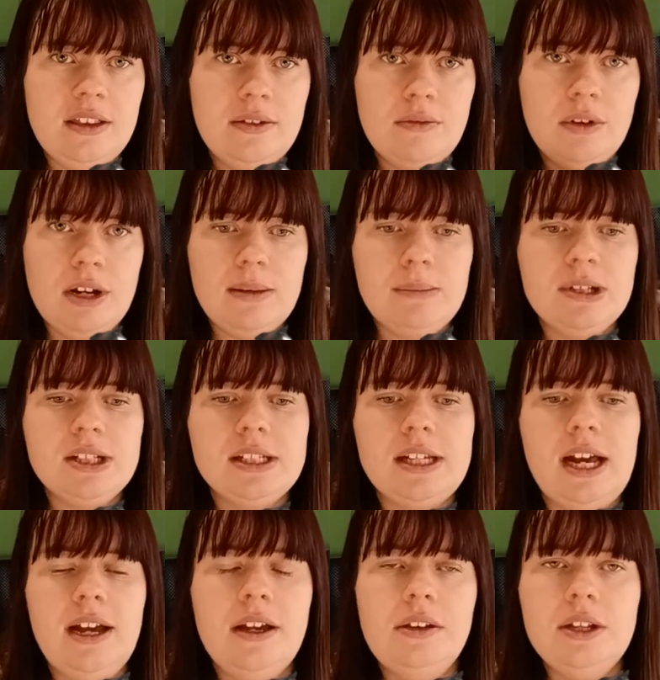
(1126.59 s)
the running
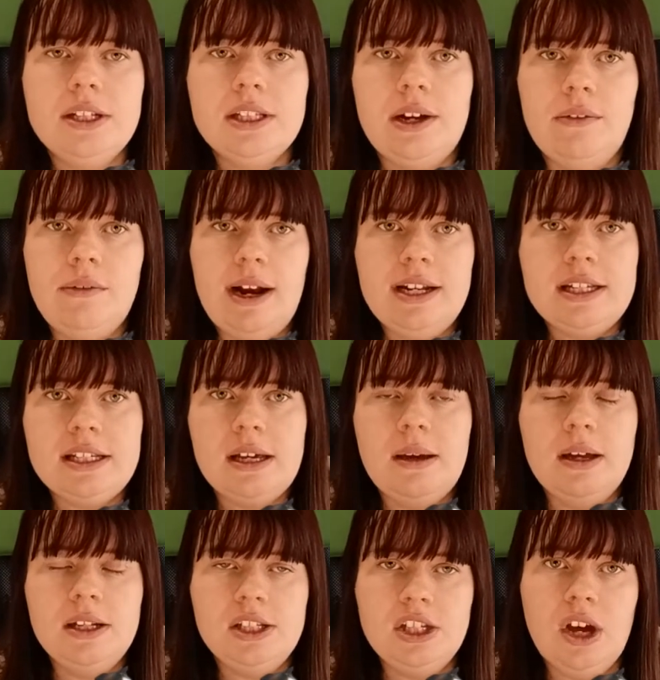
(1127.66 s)
Mustang, that's a red
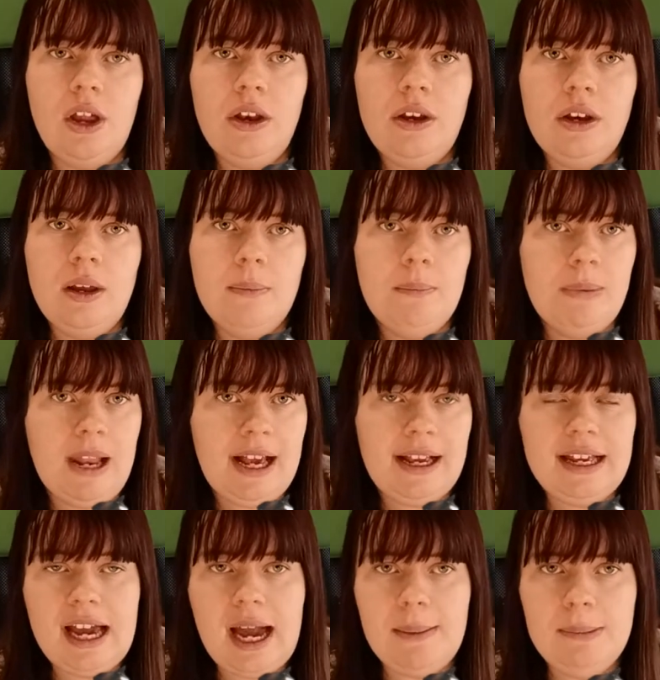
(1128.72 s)
dun
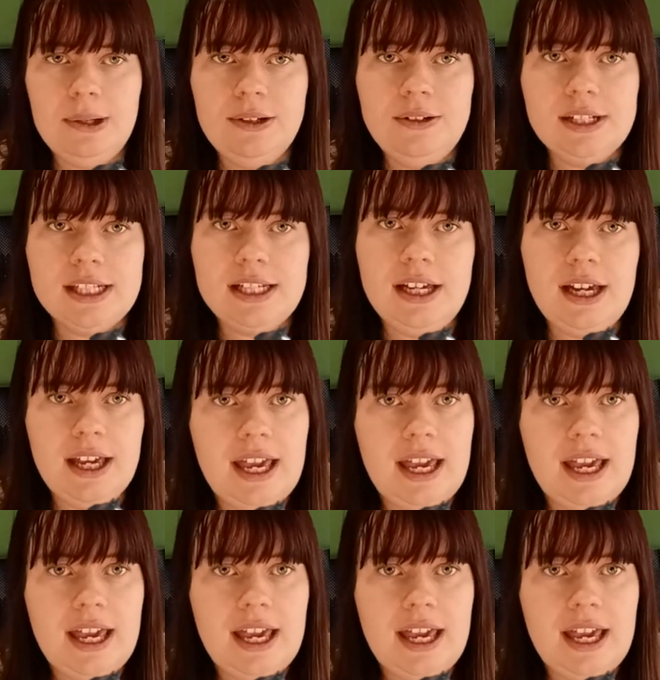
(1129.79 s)
blanket Appaloosa.